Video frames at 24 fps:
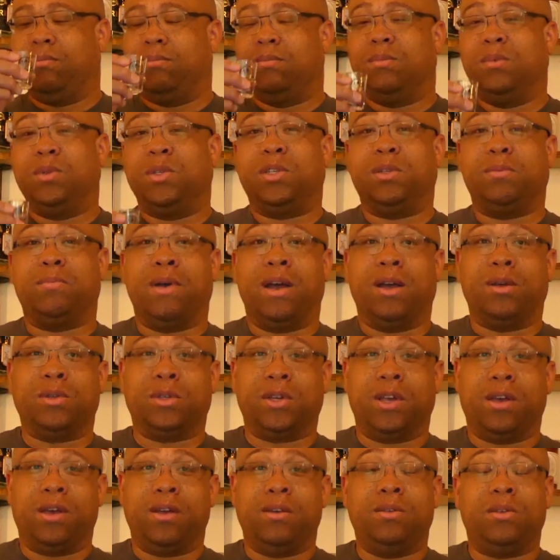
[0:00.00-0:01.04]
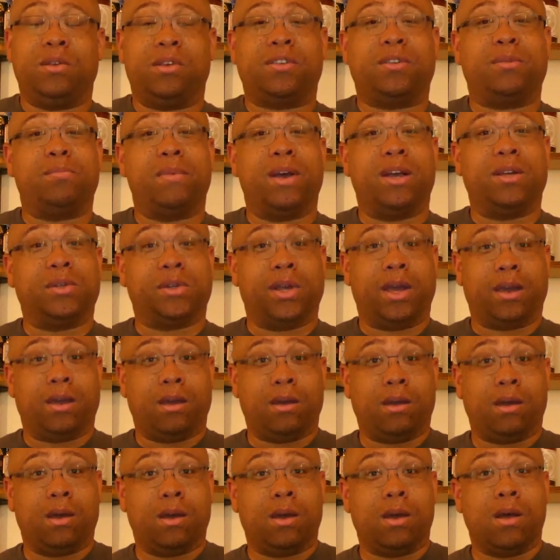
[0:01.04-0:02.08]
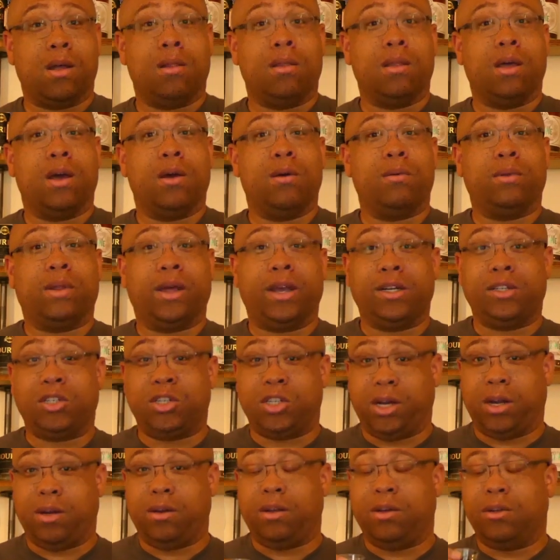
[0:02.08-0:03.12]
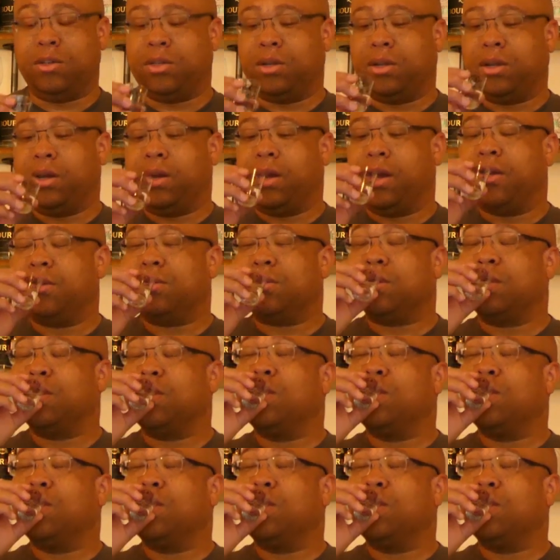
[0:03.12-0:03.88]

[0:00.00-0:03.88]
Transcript: Smells good. Smells like a good cologne, like gin usually does.